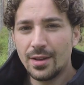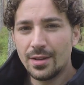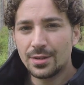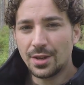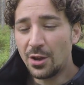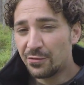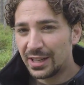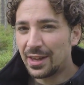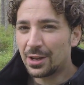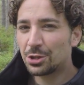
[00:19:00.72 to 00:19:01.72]
So
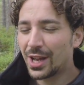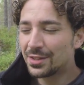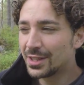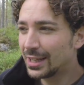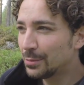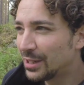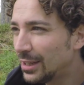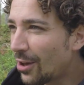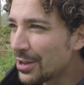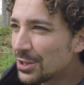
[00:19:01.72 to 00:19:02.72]
hopefully that sheds a little bit of
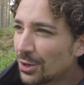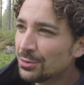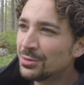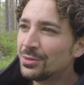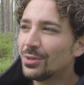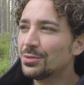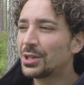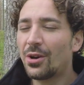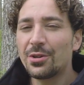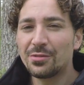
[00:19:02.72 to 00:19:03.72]
light on the
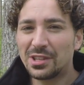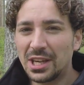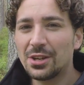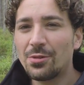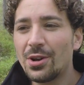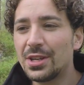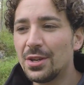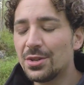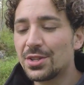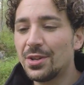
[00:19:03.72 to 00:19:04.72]
kind of gear I
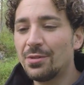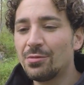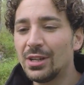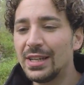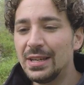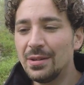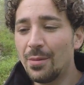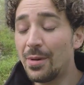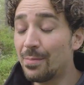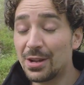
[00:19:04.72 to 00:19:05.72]
use, and really
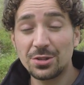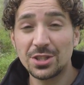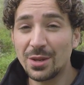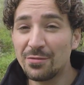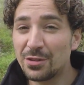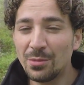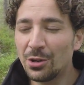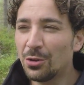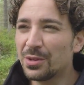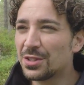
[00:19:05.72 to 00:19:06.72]
I imagine some of you
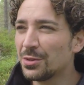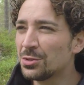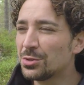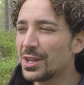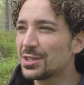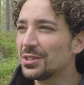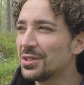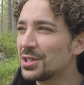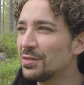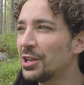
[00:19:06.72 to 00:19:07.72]
might not be too interested
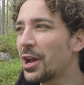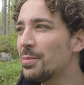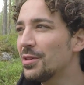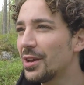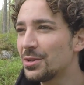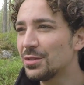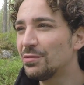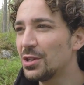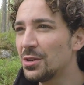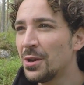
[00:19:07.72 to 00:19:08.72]
in this video, but those
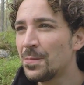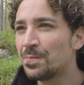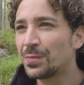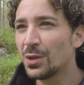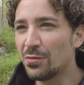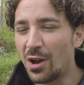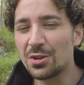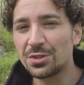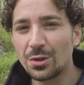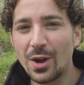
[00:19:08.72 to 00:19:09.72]
of you who have
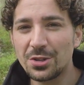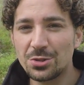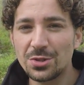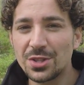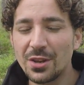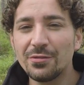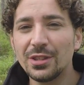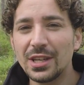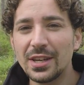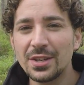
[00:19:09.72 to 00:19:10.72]
asked the questions over
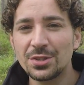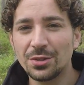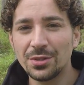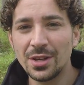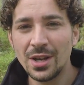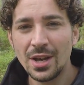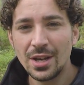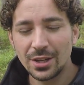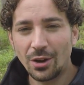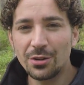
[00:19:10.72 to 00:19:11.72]
the years on the
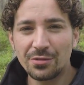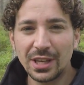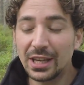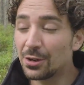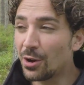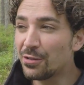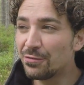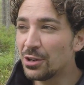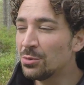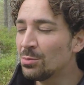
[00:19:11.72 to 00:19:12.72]
kind of gear I
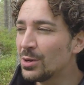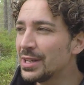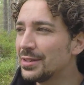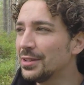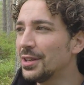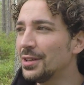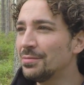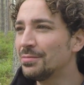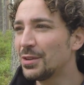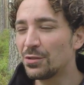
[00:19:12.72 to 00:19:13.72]
film with,
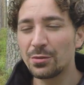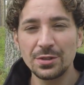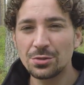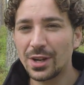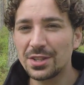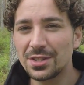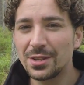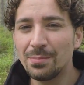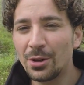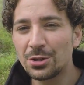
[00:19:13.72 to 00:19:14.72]
and if you're
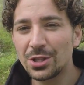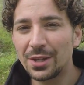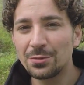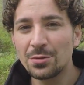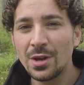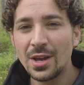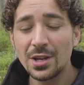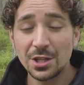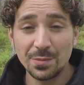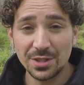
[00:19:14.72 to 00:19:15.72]
interested in my channel
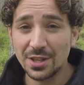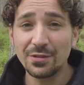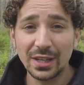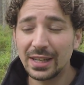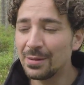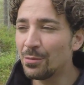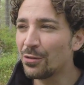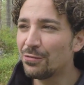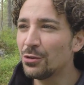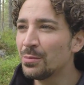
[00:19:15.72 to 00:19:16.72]
specifically and
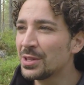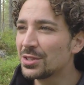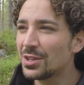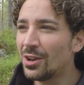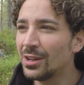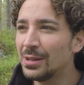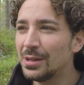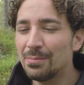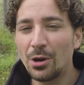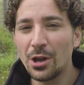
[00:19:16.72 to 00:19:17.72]
my filming style,
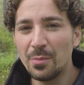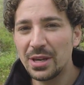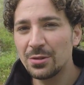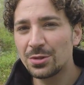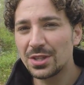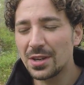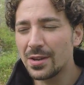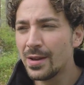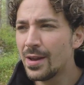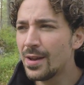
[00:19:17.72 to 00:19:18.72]
it might appeal to
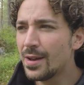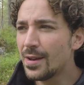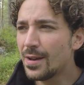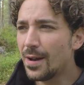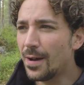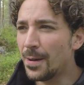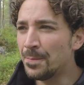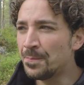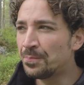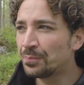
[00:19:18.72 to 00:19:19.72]
you.
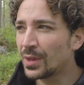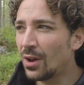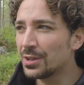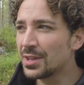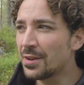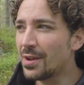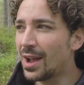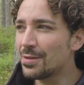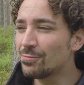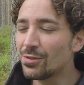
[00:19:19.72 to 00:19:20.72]
I don't
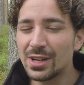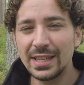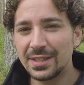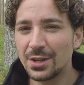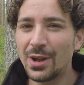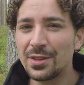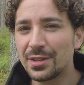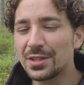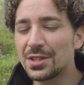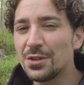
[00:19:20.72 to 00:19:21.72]
really do
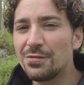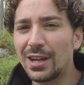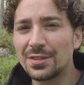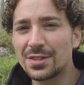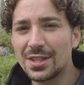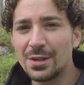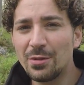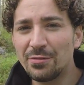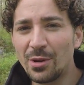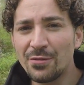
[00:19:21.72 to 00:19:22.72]
anything too fancy
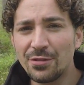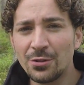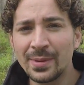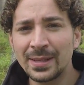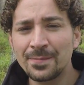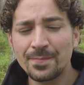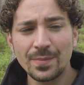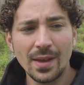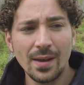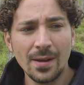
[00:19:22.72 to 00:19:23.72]
with my filming.
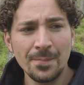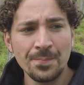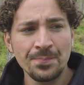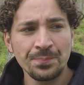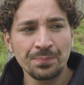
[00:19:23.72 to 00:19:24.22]
I